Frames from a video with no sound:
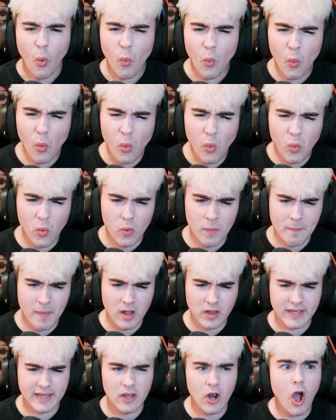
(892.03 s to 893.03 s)
Ooh,
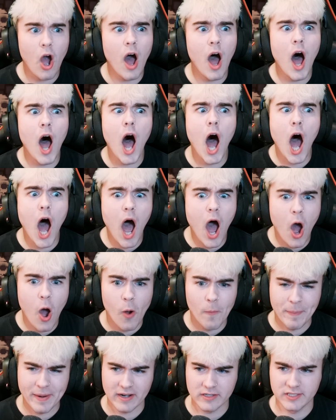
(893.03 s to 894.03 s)
mulligan. Oh,
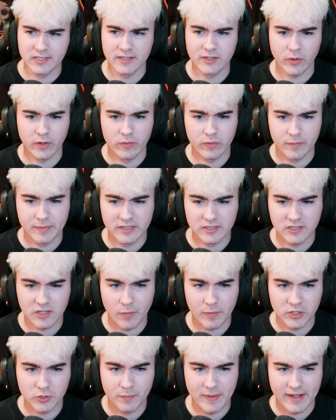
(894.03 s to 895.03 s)
parasitoid would have been so
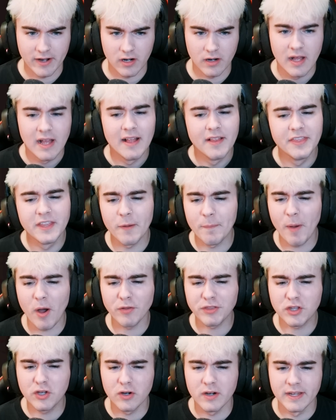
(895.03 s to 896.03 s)
much better. They're
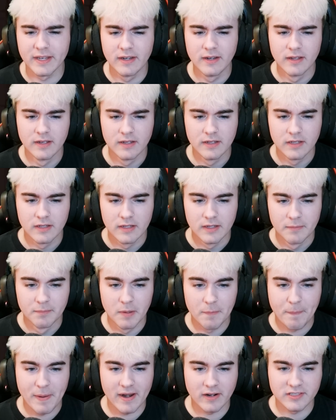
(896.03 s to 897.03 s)
both good. But
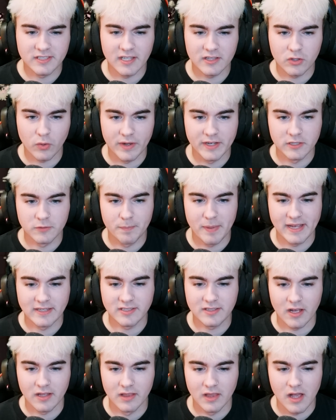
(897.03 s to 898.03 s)
parasitoid is based
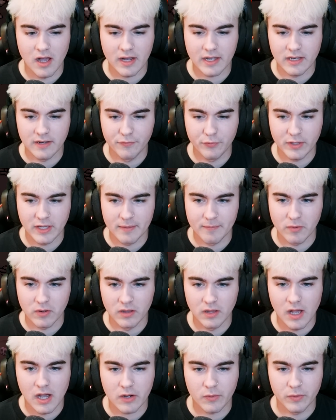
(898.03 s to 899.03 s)
on luck, and if we get more
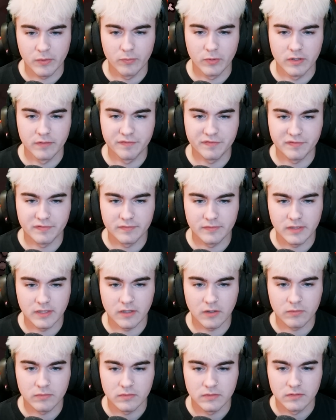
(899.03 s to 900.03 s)
luck, we would have, you
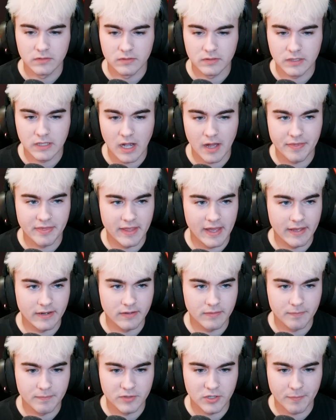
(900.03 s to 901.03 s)
know, gotten that
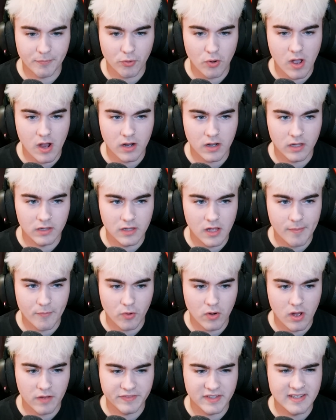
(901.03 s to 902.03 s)
to proc a lot more
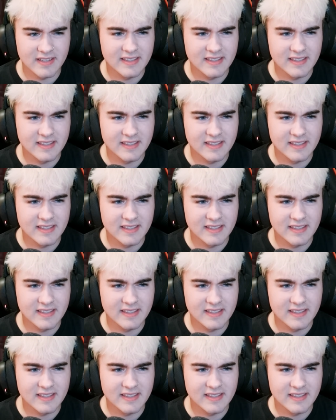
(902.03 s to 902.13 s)
often.